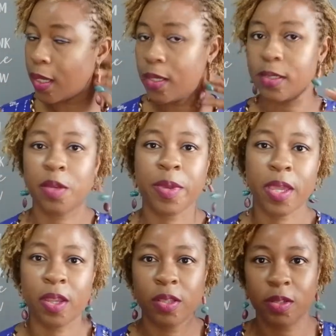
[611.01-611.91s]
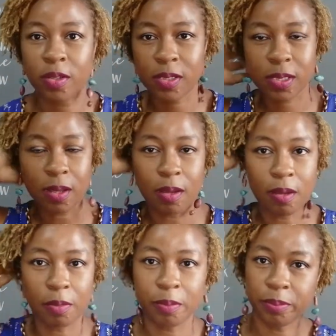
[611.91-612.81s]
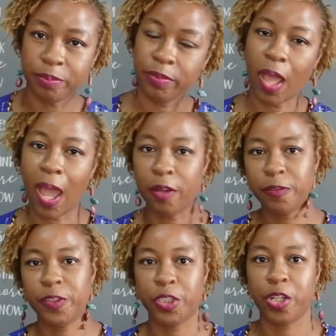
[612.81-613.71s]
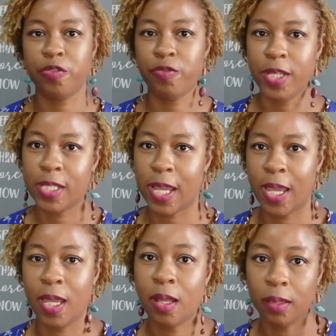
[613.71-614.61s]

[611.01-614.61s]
That is how my hair looks after retying.